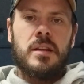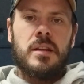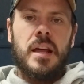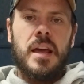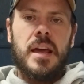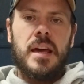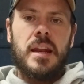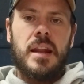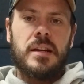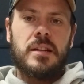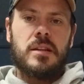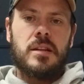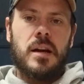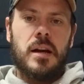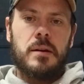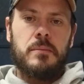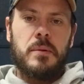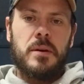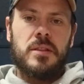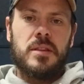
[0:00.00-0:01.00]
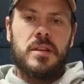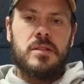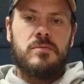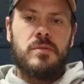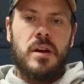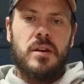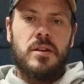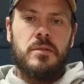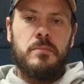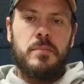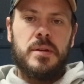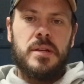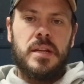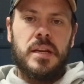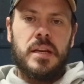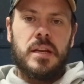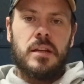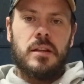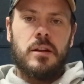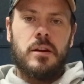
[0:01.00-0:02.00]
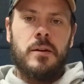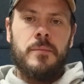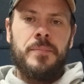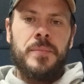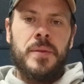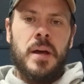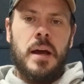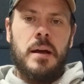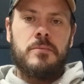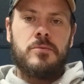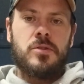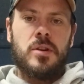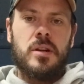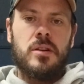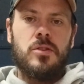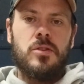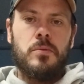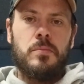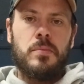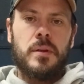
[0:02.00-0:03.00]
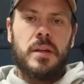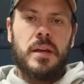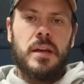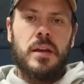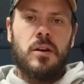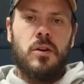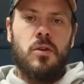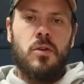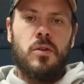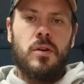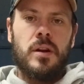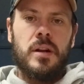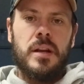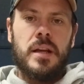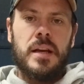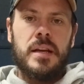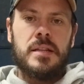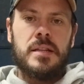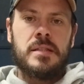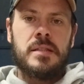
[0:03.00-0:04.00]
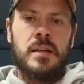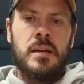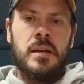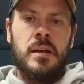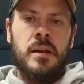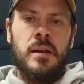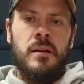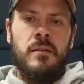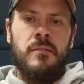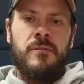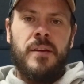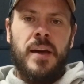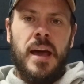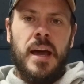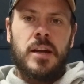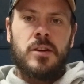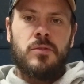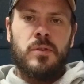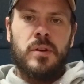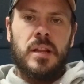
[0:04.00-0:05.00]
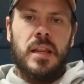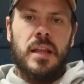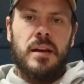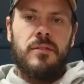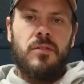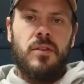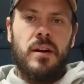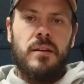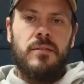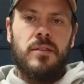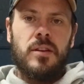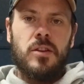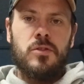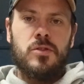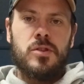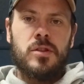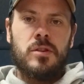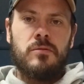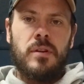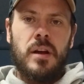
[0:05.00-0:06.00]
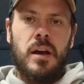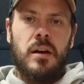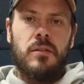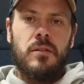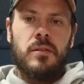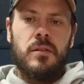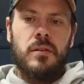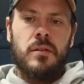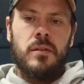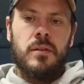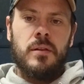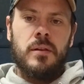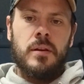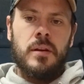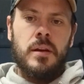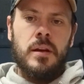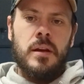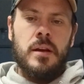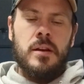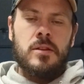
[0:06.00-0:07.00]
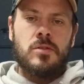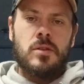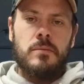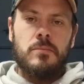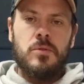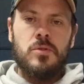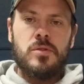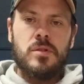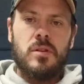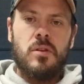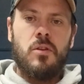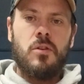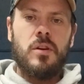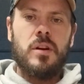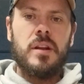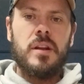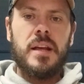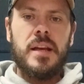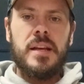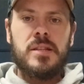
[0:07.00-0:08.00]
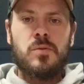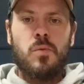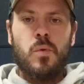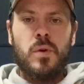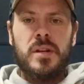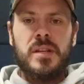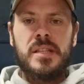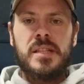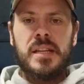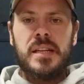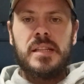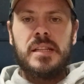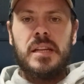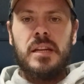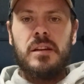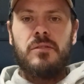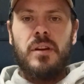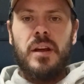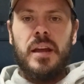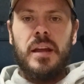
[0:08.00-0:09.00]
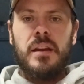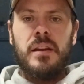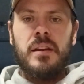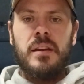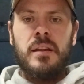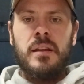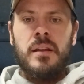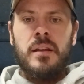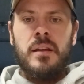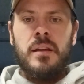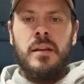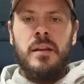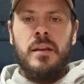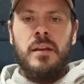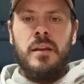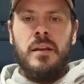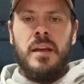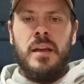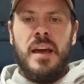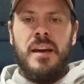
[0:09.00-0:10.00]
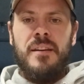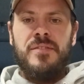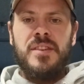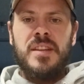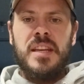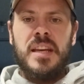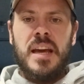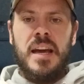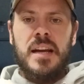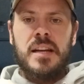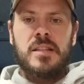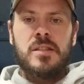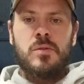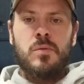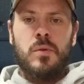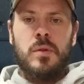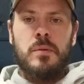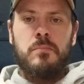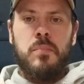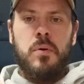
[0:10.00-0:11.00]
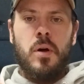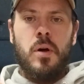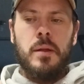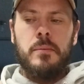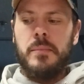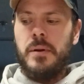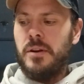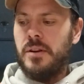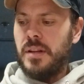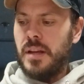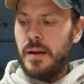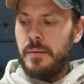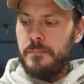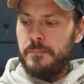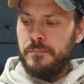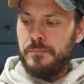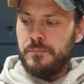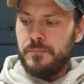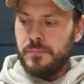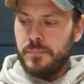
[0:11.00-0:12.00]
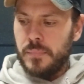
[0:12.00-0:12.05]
Today I'd like to talk about this round in particular. I'm trying to duplicate Hornaday's factory LEVERevolution round. So I'm using Hornaday's 160 grain FTX with a polymer tip.